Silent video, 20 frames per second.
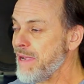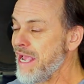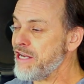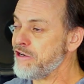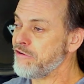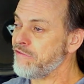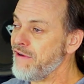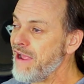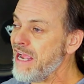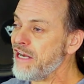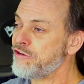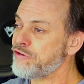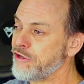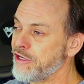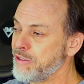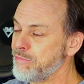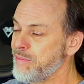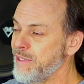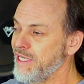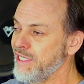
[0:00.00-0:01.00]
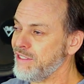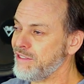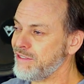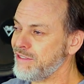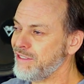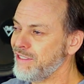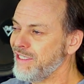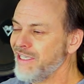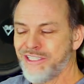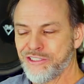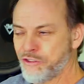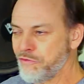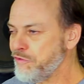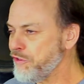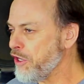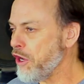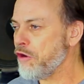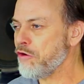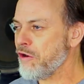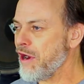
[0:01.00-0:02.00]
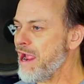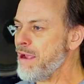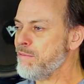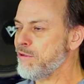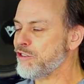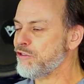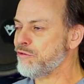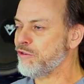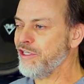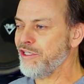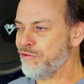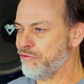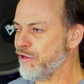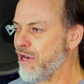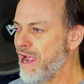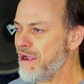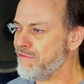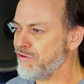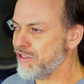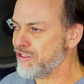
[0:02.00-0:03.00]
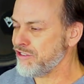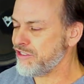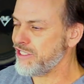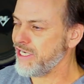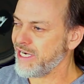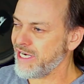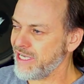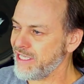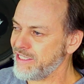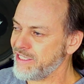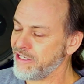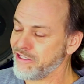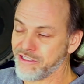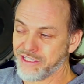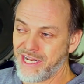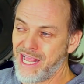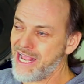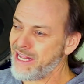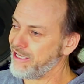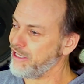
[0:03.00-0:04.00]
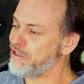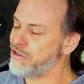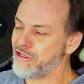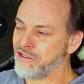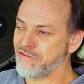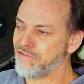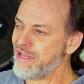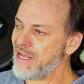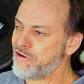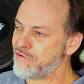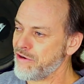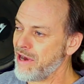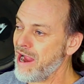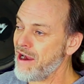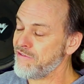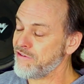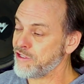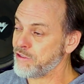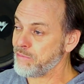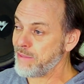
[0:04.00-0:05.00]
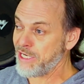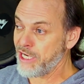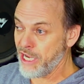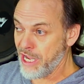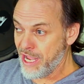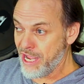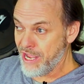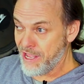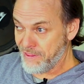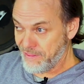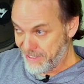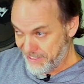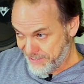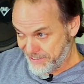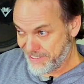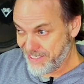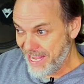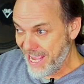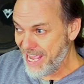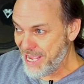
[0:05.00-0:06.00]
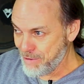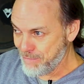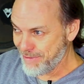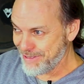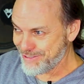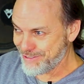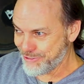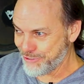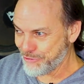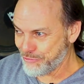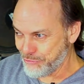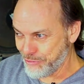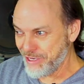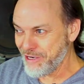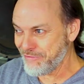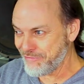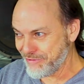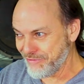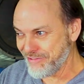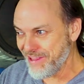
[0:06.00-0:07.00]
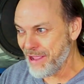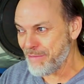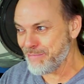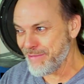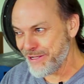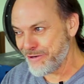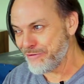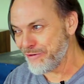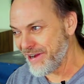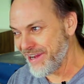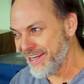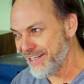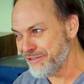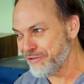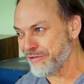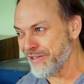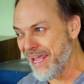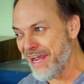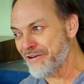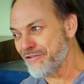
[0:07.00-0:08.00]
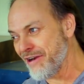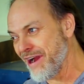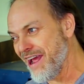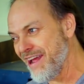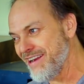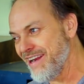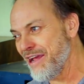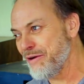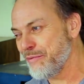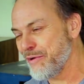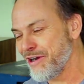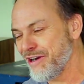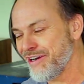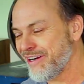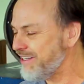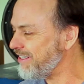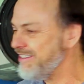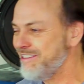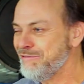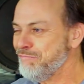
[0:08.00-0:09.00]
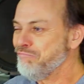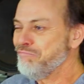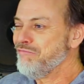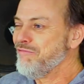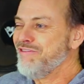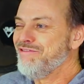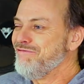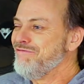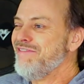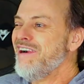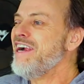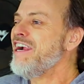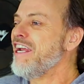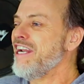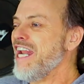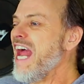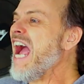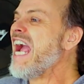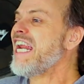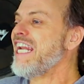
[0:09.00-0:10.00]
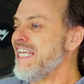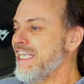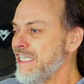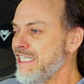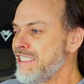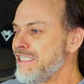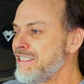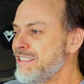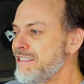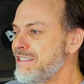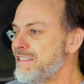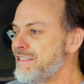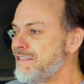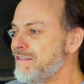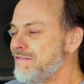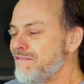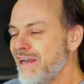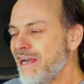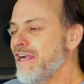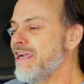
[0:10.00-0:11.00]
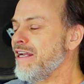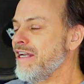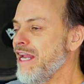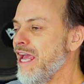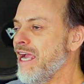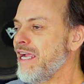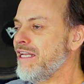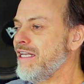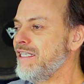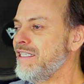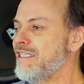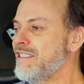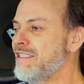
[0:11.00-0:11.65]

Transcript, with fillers: a manufacturing piece. If you go grab a driver and stick in there, the likelihood of that driver to be the same as the drift of that mid-range on that dry network, very unlikely. Very unlikely.